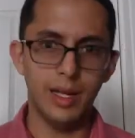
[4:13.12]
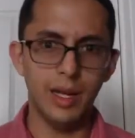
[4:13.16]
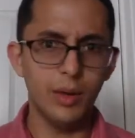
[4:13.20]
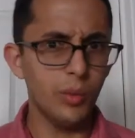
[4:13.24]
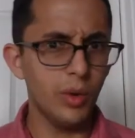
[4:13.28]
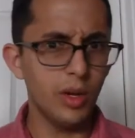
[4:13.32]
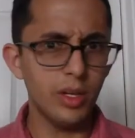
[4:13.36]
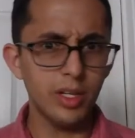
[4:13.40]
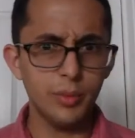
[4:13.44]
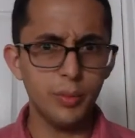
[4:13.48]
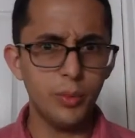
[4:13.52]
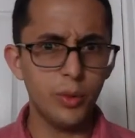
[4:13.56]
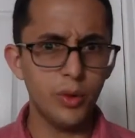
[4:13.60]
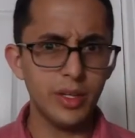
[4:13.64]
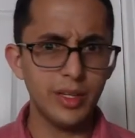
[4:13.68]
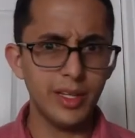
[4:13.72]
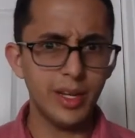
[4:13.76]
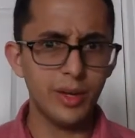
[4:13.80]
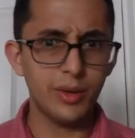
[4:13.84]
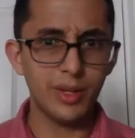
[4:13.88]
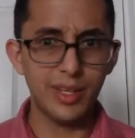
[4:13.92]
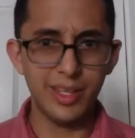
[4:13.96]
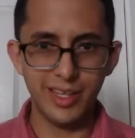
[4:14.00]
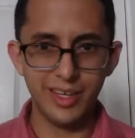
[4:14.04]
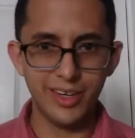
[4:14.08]
I want to point
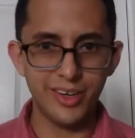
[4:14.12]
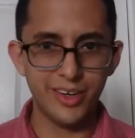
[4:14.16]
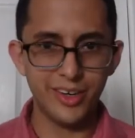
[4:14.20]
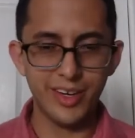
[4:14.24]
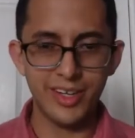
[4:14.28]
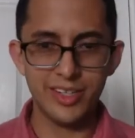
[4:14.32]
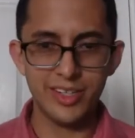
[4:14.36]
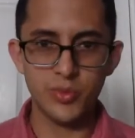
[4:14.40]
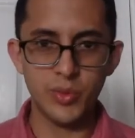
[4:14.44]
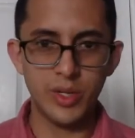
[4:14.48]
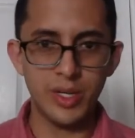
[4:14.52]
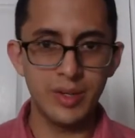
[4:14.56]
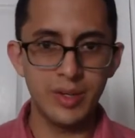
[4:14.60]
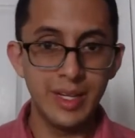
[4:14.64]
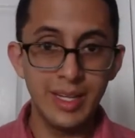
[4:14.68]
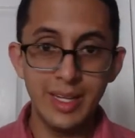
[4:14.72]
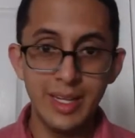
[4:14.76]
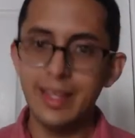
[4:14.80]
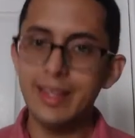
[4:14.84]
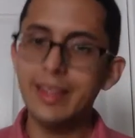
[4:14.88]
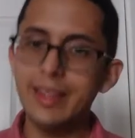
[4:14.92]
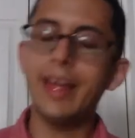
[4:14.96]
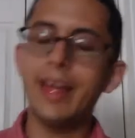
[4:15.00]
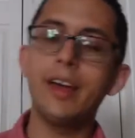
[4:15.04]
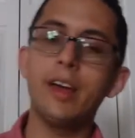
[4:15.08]
out here as well
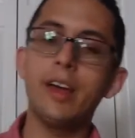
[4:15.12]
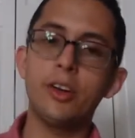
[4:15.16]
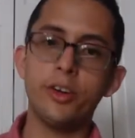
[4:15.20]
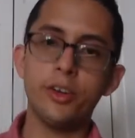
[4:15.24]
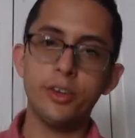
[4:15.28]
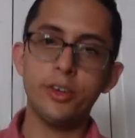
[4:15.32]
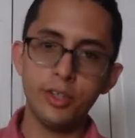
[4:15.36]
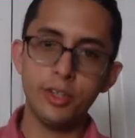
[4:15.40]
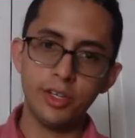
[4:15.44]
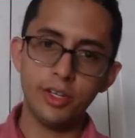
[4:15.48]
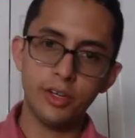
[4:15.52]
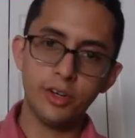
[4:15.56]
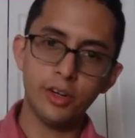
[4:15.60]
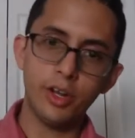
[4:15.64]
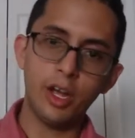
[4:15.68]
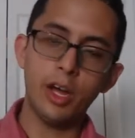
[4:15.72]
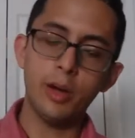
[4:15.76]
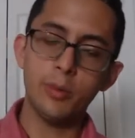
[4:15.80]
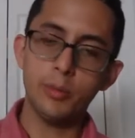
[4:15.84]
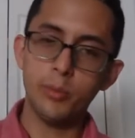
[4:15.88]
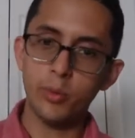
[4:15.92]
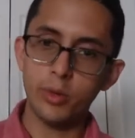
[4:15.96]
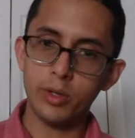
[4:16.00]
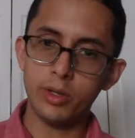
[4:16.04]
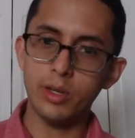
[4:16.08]
that earlier
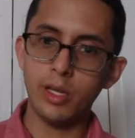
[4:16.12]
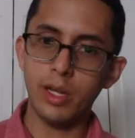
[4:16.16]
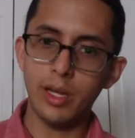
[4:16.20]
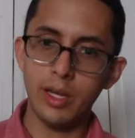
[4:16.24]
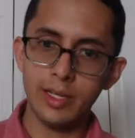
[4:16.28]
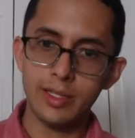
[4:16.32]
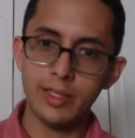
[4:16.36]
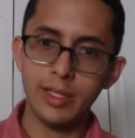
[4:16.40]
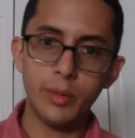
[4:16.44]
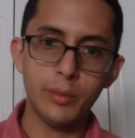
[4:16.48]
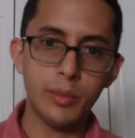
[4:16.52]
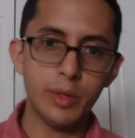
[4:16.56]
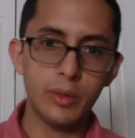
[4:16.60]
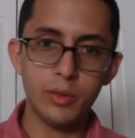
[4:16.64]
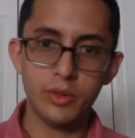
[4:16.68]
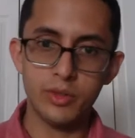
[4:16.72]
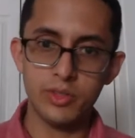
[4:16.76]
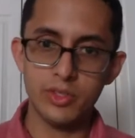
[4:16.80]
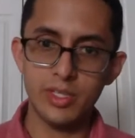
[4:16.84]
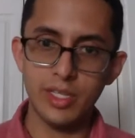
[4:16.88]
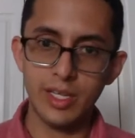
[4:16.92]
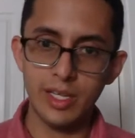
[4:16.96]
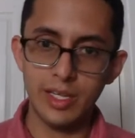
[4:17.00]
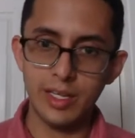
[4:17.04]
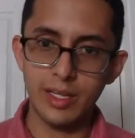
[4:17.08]
upward line that we were
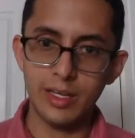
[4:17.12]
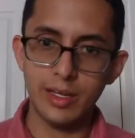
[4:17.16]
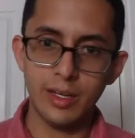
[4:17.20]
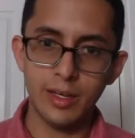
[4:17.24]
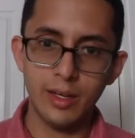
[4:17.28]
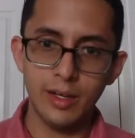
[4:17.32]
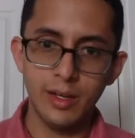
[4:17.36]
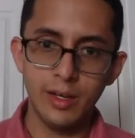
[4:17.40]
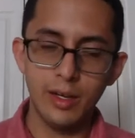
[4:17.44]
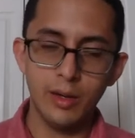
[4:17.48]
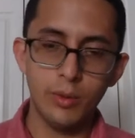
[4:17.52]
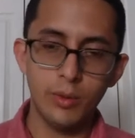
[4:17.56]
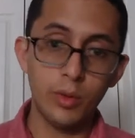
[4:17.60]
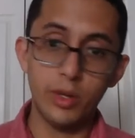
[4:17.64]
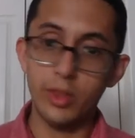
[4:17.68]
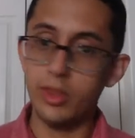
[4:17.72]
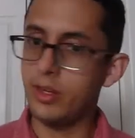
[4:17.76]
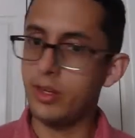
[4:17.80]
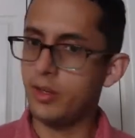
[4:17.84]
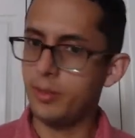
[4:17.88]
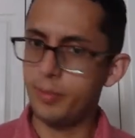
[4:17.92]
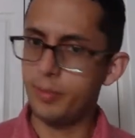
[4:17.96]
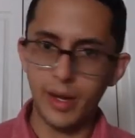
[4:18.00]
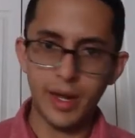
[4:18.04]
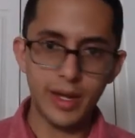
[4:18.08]
seeing with
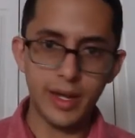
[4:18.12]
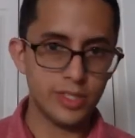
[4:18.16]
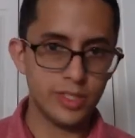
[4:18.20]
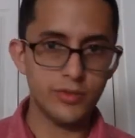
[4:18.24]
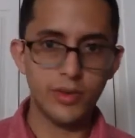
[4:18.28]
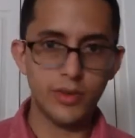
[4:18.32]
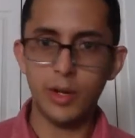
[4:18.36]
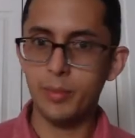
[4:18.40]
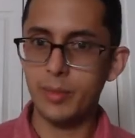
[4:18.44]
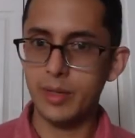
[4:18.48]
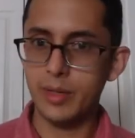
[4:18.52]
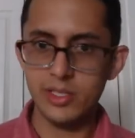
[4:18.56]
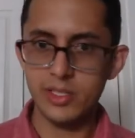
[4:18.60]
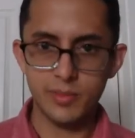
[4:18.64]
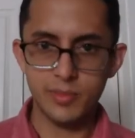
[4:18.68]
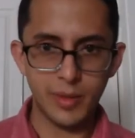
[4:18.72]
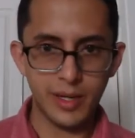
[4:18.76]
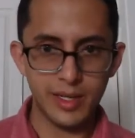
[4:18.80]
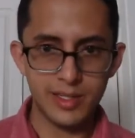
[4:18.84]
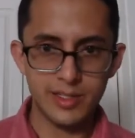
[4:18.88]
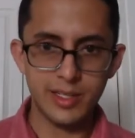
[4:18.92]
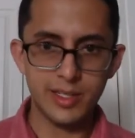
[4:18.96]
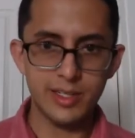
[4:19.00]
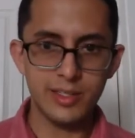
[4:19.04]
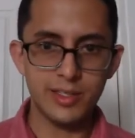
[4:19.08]
pines around me,
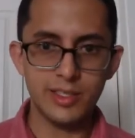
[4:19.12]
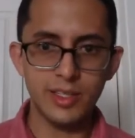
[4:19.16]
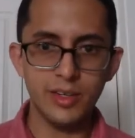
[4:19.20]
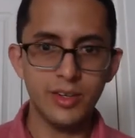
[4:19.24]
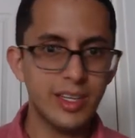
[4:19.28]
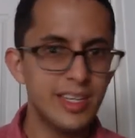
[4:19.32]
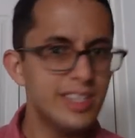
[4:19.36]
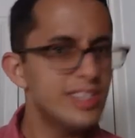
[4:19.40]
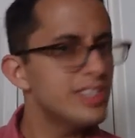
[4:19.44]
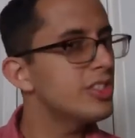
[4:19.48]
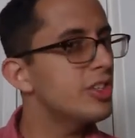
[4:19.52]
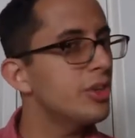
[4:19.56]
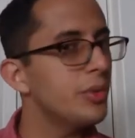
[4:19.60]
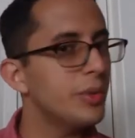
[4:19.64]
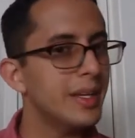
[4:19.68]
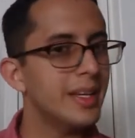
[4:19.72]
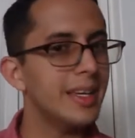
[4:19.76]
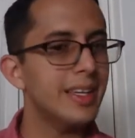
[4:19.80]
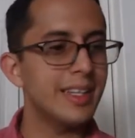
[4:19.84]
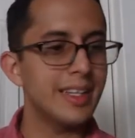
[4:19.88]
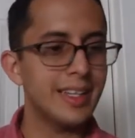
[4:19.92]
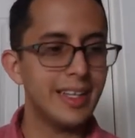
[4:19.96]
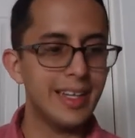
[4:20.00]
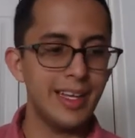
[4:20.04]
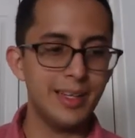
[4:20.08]
spicy and still, he's doing
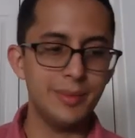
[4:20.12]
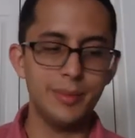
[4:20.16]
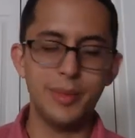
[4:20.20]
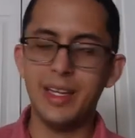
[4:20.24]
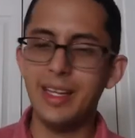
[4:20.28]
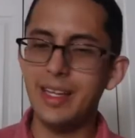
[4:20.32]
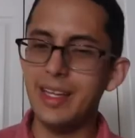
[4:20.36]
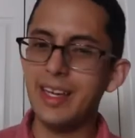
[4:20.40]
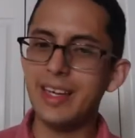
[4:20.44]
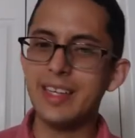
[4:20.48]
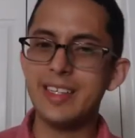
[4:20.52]
it again, but he